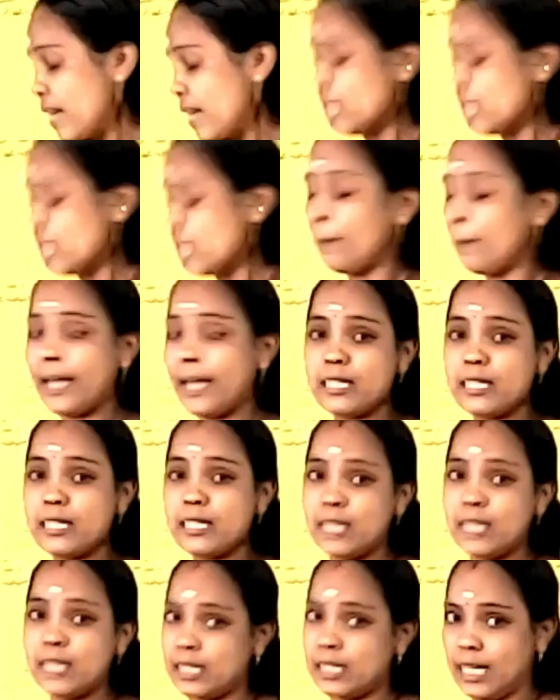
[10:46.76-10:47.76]
place
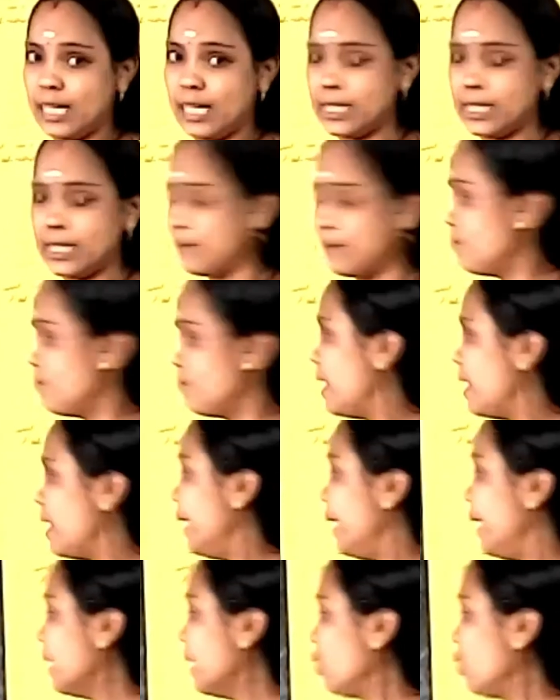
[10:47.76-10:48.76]
6 write.
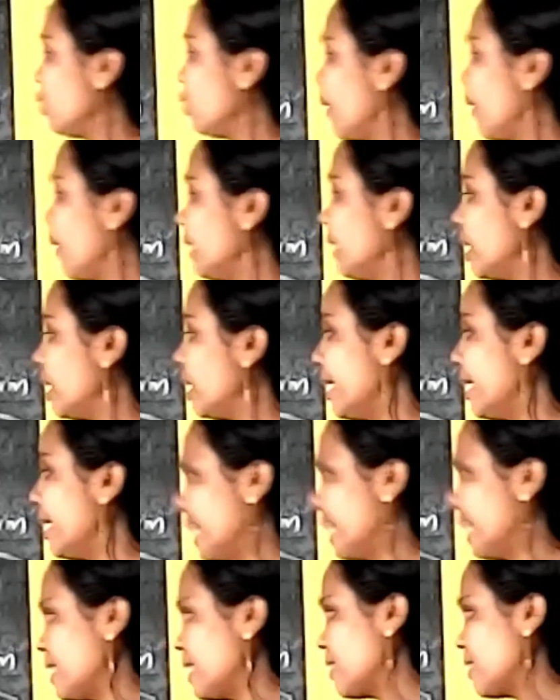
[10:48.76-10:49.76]
Next one, 3
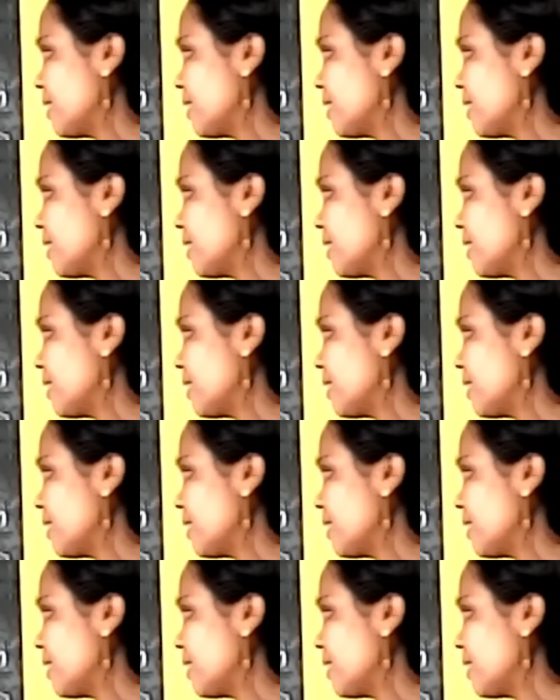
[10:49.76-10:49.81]
tens.